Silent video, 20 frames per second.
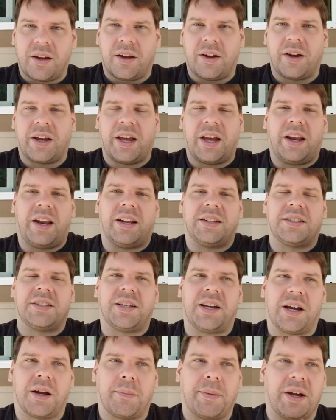Okay, let's
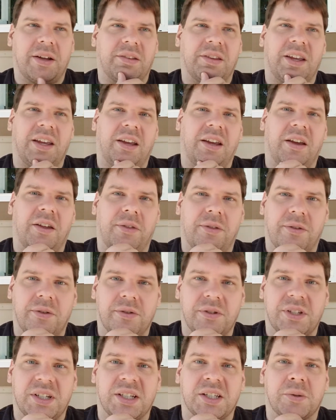talk about the
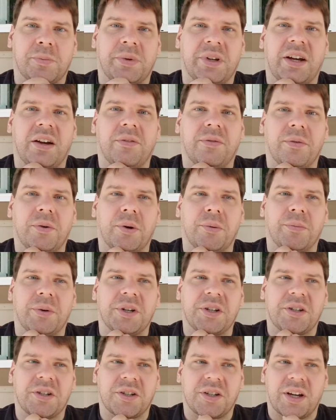Enthusiast platform,
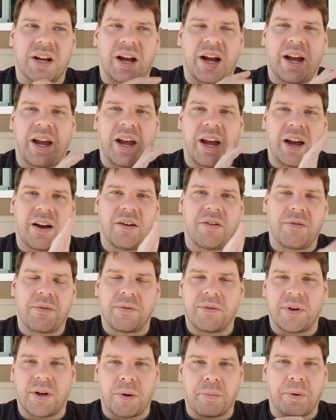which I have
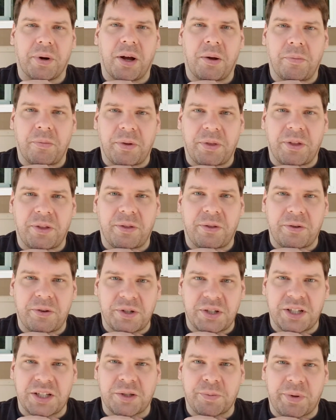a problem with
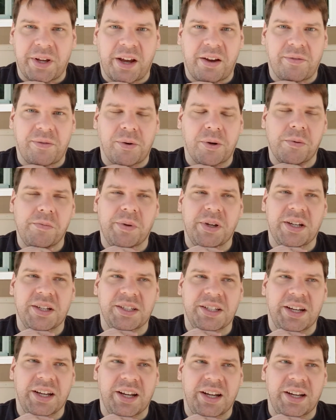Enthusiast platform
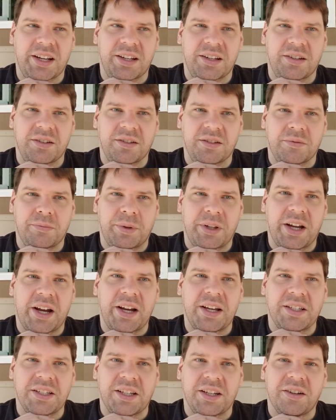because that kind of
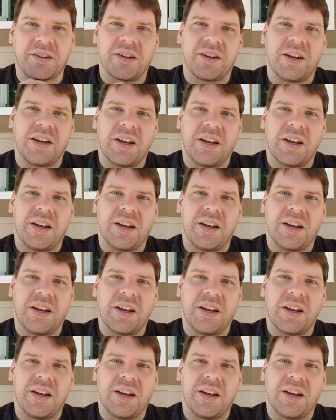implies that,